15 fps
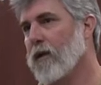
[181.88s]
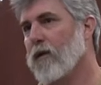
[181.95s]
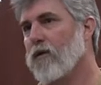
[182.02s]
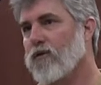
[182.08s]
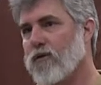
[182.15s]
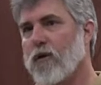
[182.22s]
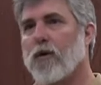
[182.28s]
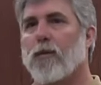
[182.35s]
in
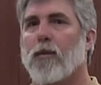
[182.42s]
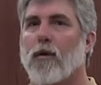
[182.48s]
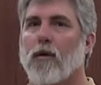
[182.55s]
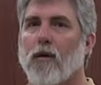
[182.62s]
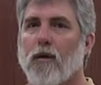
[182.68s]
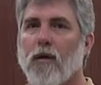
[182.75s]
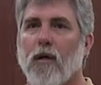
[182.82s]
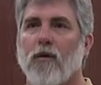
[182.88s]
the center part
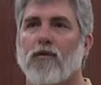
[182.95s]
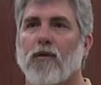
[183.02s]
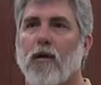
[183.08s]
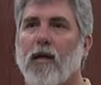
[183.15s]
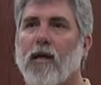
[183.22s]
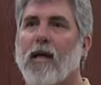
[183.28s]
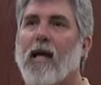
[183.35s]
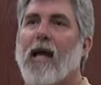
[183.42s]
of the
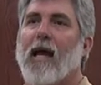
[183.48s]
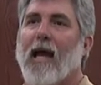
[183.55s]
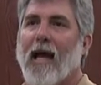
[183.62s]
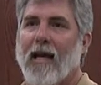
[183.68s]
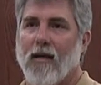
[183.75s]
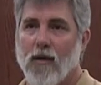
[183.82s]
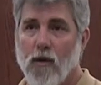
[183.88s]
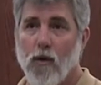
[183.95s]
country
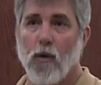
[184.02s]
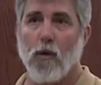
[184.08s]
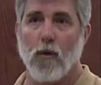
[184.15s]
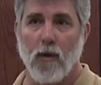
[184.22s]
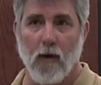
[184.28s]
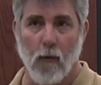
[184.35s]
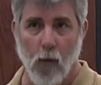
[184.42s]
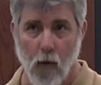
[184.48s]
and knew
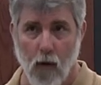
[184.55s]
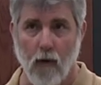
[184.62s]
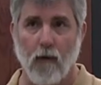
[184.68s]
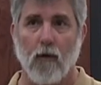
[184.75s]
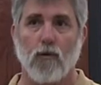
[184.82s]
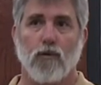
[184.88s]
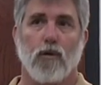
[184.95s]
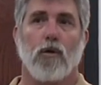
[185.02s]
that one of
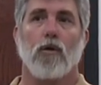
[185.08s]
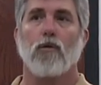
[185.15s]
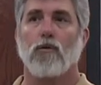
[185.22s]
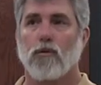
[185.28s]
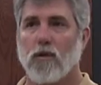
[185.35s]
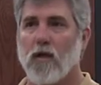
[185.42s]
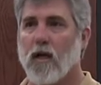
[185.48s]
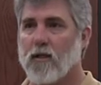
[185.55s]
those
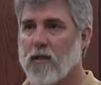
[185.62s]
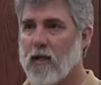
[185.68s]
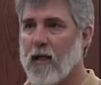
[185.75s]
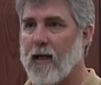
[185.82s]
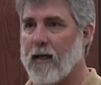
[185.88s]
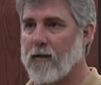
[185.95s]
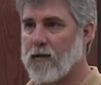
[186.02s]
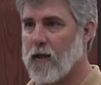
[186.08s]
huge dust
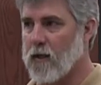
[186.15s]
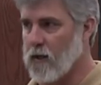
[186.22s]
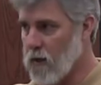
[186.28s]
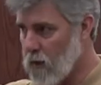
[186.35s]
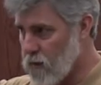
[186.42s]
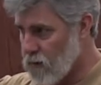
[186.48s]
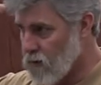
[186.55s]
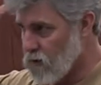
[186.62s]
clouds had
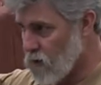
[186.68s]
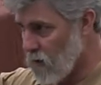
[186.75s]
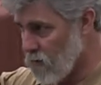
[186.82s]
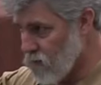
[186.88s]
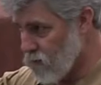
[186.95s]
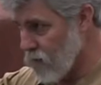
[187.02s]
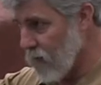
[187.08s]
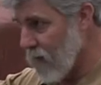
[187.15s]
caught the
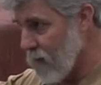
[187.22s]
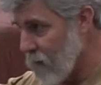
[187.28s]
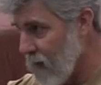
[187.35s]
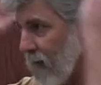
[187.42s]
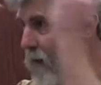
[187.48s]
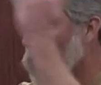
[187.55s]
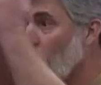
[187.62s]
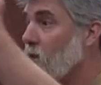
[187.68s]
jet stream
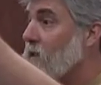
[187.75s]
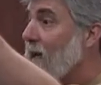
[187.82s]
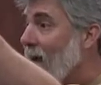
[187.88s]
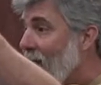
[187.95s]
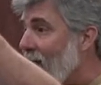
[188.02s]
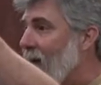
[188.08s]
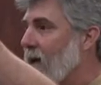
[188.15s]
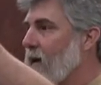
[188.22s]
and was
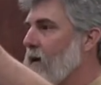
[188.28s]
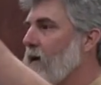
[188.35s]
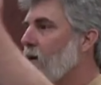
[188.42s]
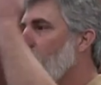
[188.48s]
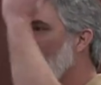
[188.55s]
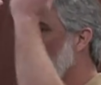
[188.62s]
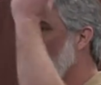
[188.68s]
headed